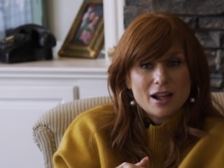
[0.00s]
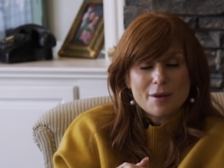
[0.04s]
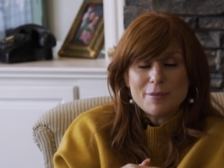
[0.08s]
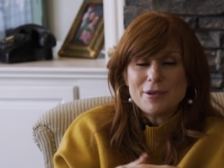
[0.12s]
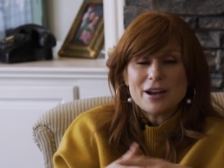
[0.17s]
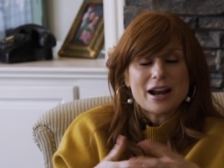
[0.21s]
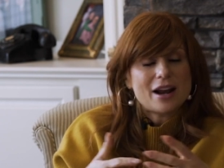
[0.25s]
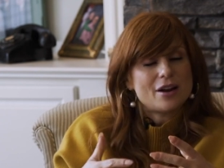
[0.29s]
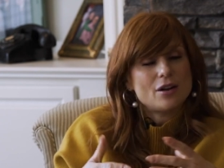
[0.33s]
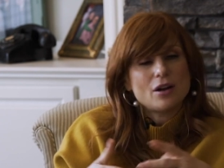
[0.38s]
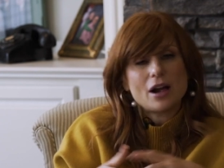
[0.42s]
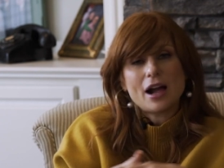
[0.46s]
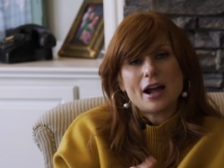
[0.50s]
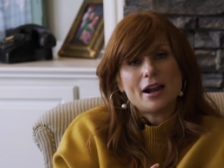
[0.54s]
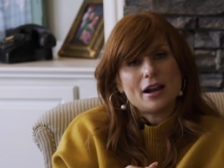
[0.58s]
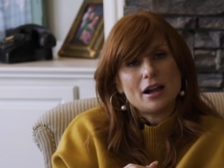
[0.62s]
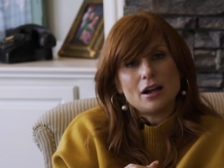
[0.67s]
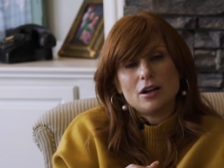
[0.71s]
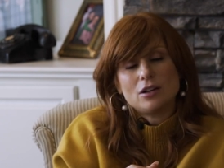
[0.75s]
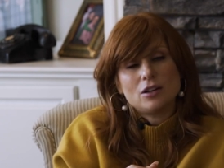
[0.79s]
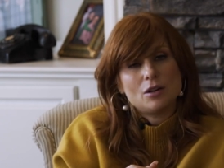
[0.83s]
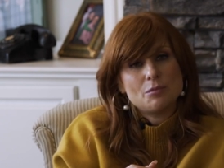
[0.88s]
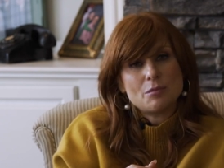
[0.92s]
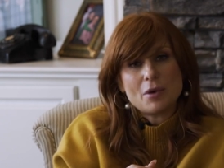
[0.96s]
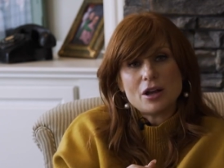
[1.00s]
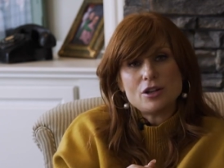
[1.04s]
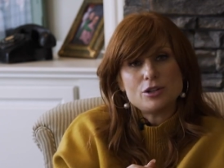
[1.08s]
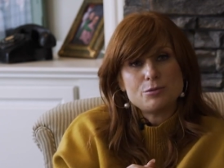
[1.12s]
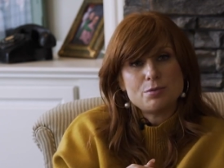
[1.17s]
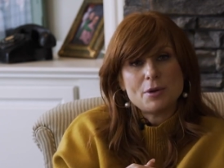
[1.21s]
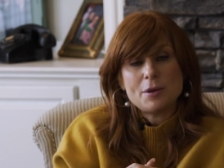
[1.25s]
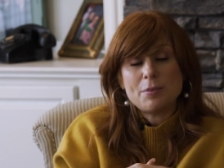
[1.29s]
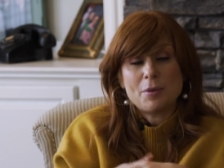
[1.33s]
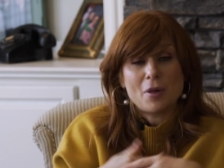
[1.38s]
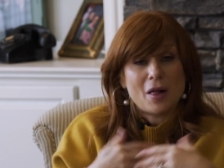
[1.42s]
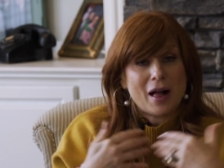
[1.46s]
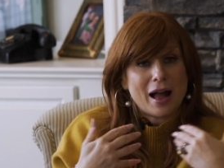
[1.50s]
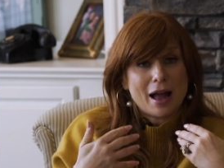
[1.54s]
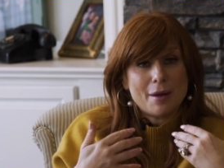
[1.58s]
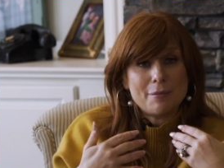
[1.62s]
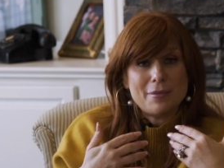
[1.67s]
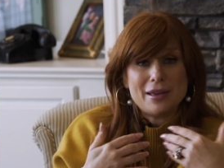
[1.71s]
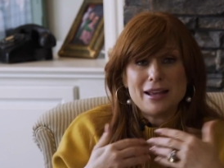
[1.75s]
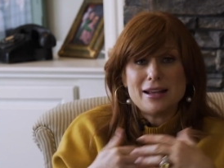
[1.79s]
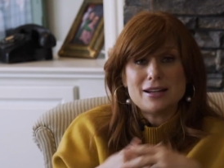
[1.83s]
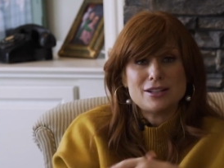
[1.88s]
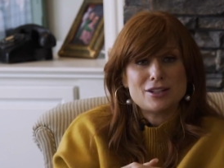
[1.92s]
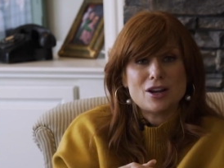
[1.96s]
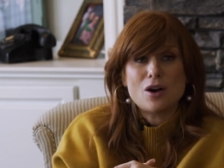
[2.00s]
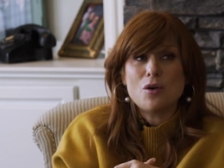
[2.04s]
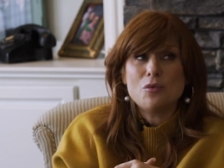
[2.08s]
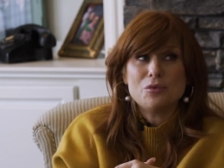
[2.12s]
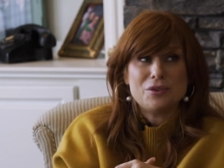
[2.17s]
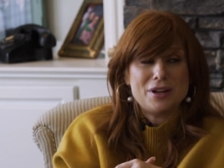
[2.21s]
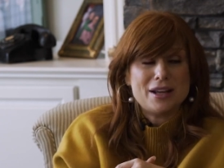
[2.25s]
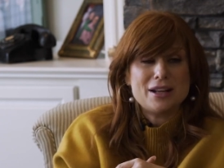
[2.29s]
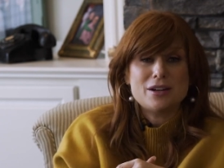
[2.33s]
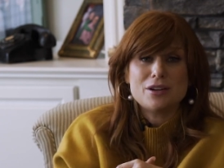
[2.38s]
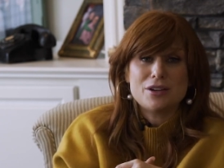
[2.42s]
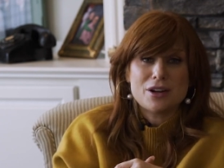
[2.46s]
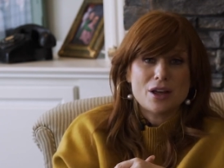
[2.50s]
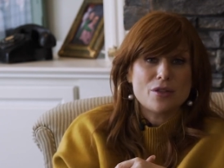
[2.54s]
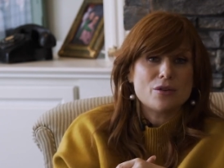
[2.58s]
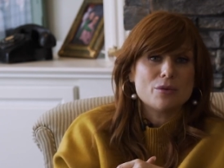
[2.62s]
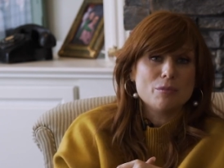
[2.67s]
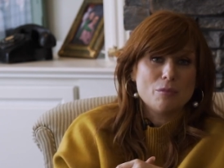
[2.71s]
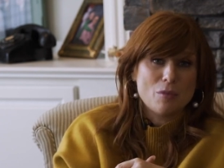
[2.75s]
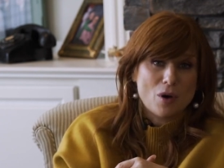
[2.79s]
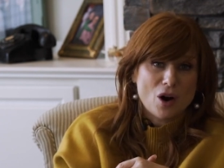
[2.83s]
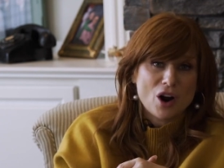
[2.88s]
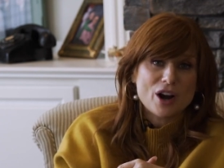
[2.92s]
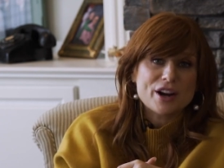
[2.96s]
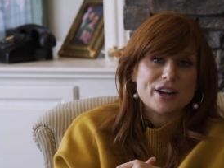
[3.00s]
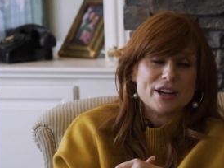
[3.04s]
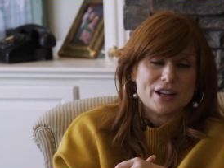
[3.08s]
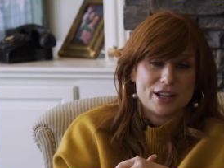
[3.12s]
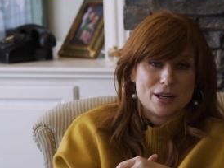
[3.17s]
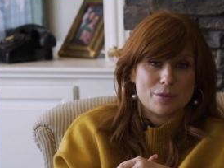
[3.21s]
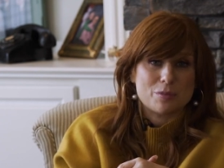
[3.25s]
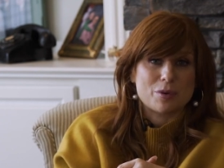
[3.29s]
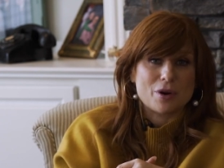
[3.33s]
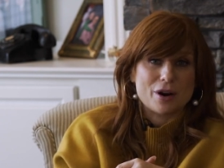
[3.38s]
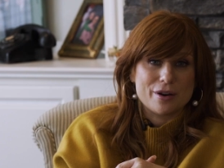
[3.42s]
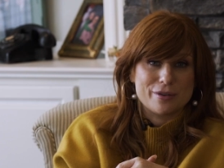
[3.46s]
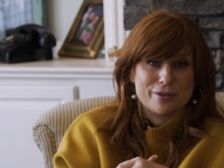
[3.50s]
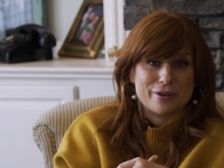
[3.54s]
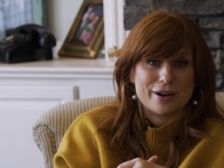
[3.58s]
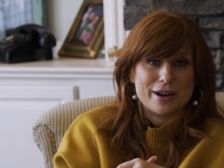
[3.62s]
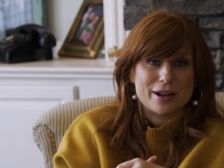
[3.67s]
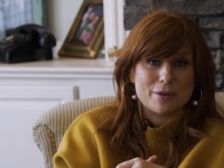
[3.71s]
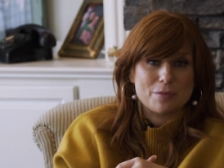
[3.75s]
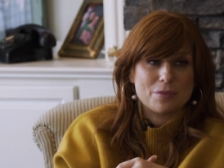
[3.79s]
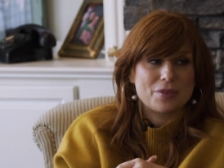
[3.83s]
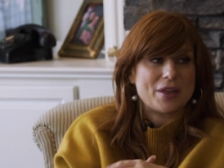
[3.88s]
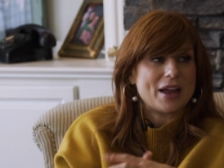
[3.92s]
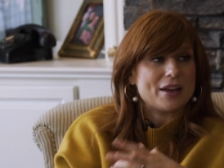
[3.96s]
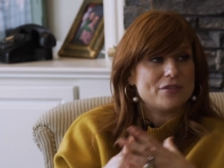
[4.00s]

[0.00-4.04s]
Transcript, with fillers: I mean, I don't, I, uh, most people I meet don't need another marketing program.